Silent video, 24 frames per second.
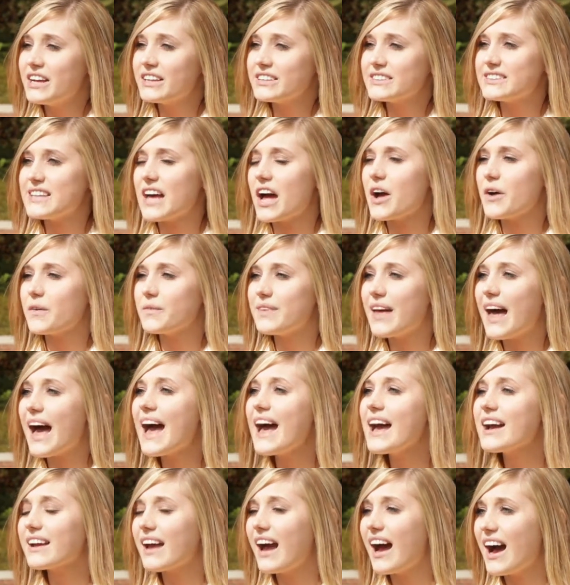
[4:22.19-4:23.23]
So
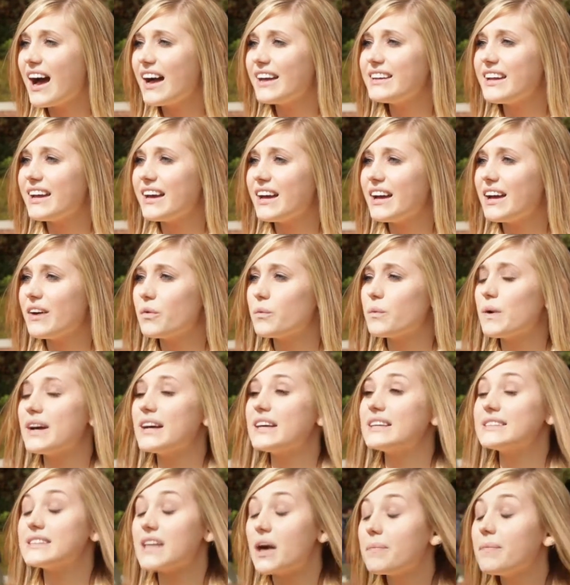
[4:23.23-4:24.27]
that kind of
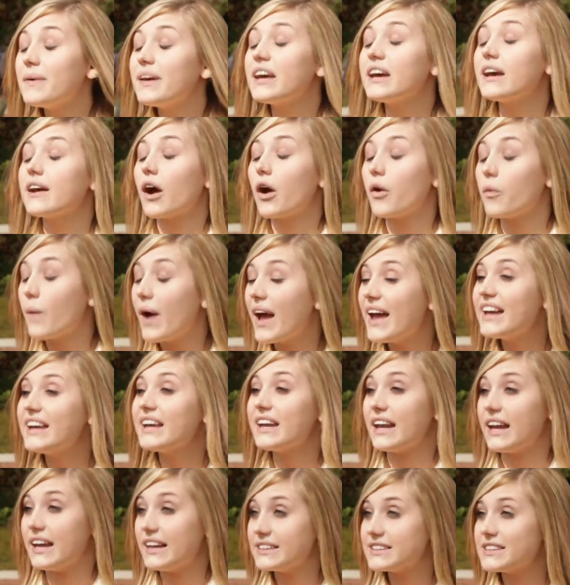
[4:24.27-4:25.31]
was a big
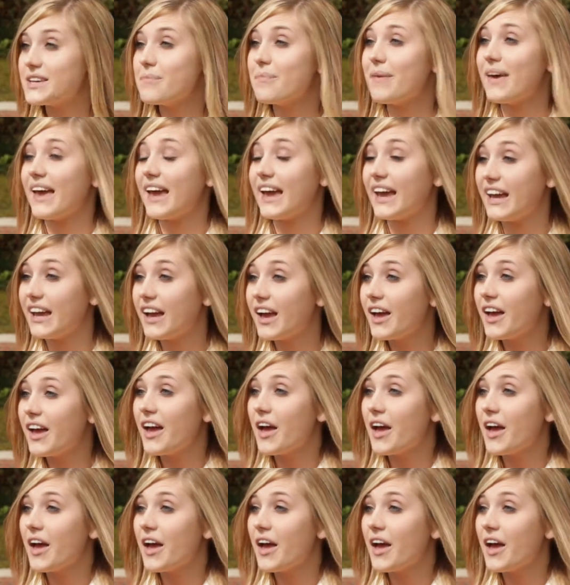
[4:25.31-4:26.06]
awakening to me.